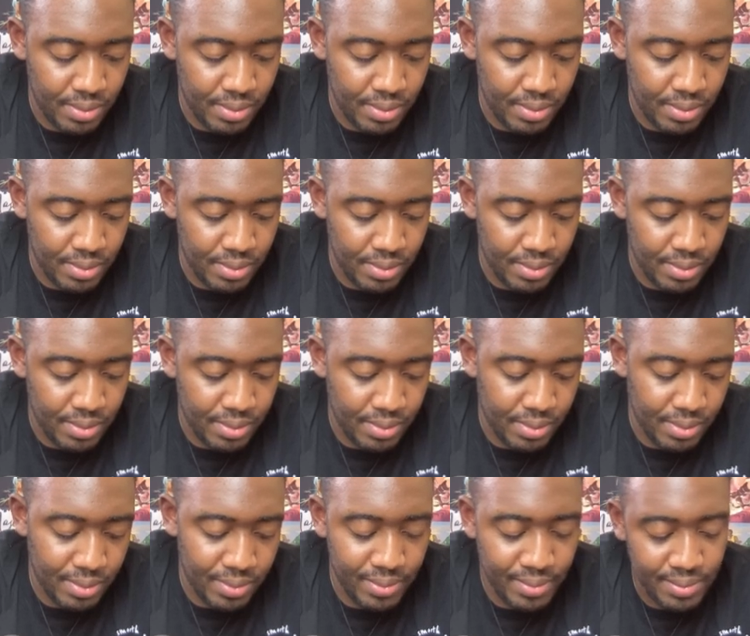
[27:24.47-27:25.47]

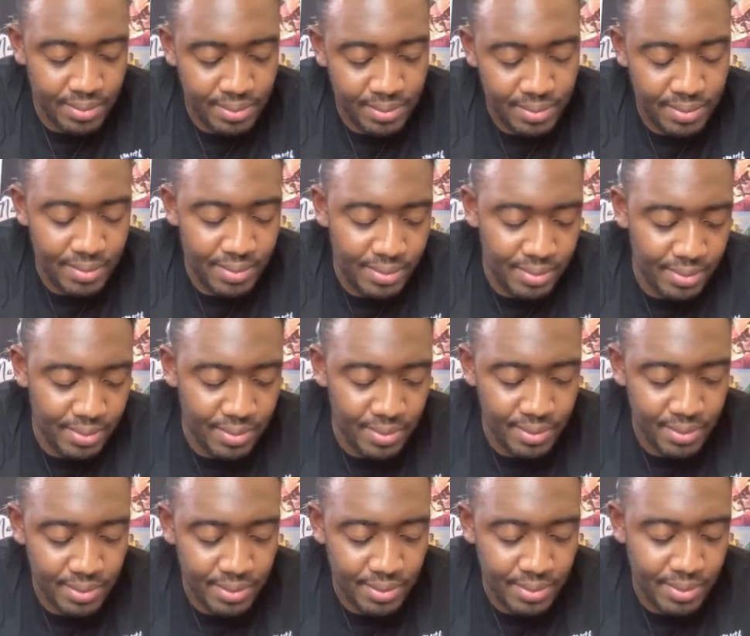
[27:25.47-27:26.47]

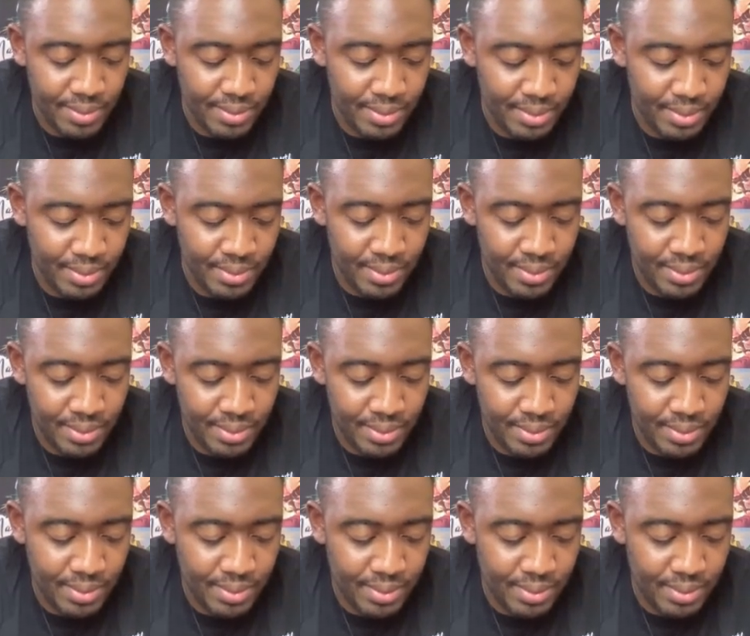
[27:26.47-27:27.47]

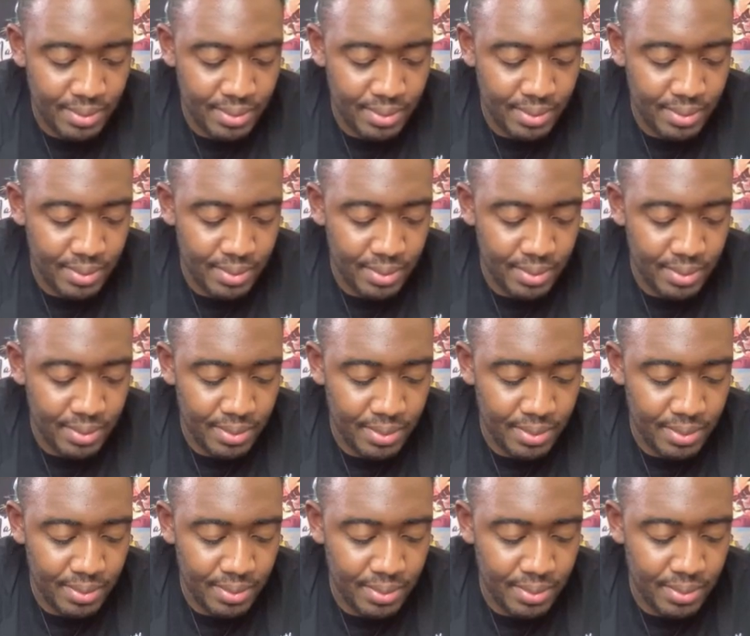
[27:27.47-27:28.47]

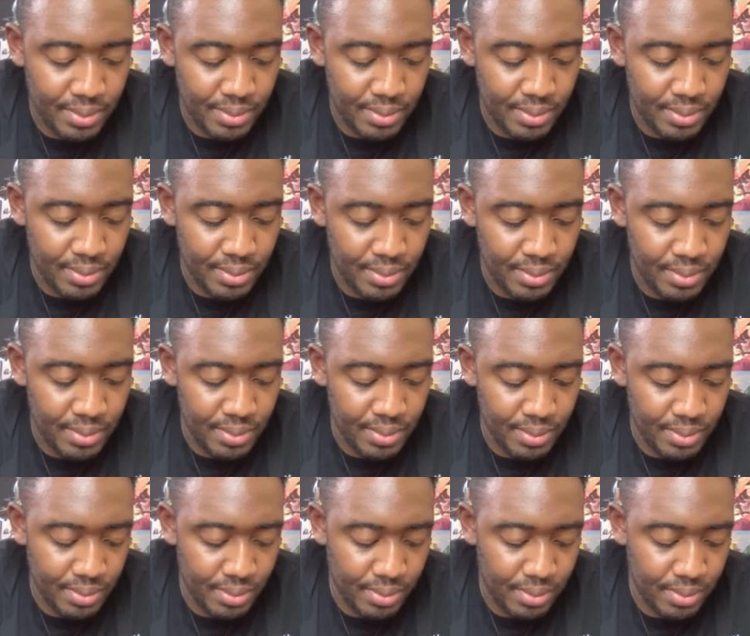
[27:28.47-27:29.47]

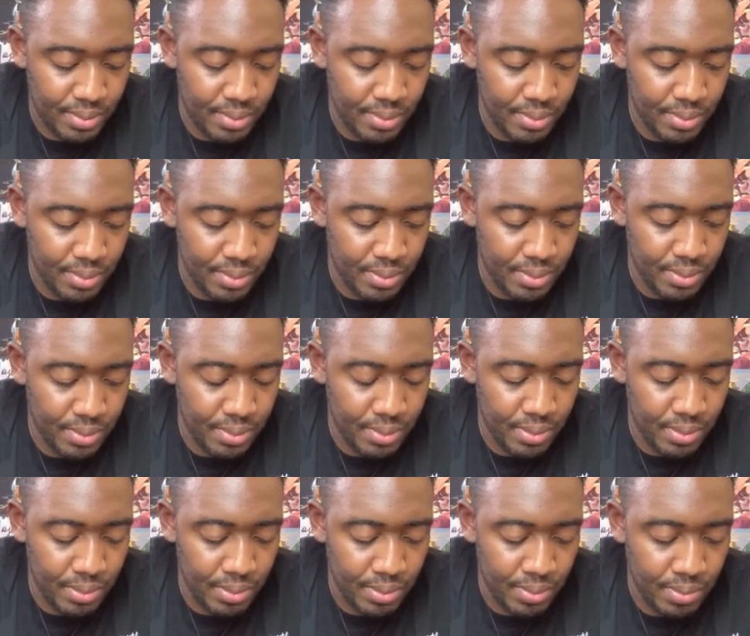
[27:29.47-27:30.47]

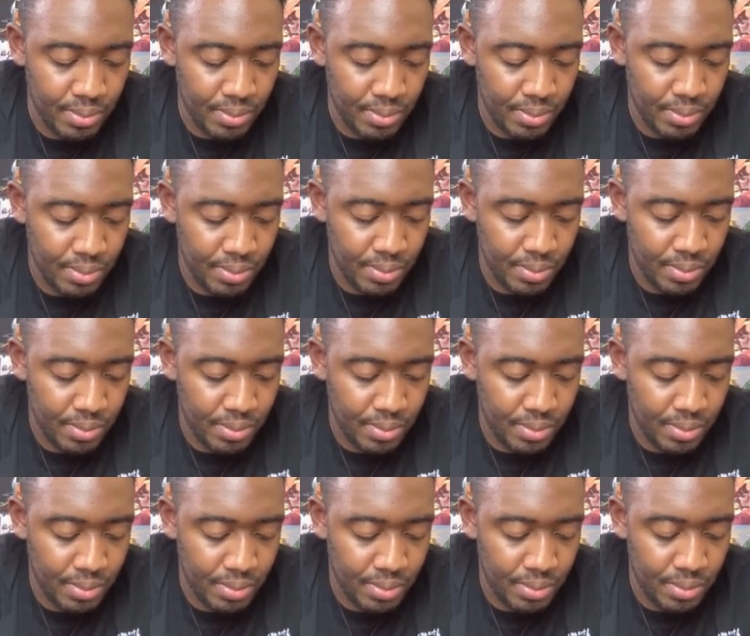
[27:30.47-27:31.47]
(not speaking)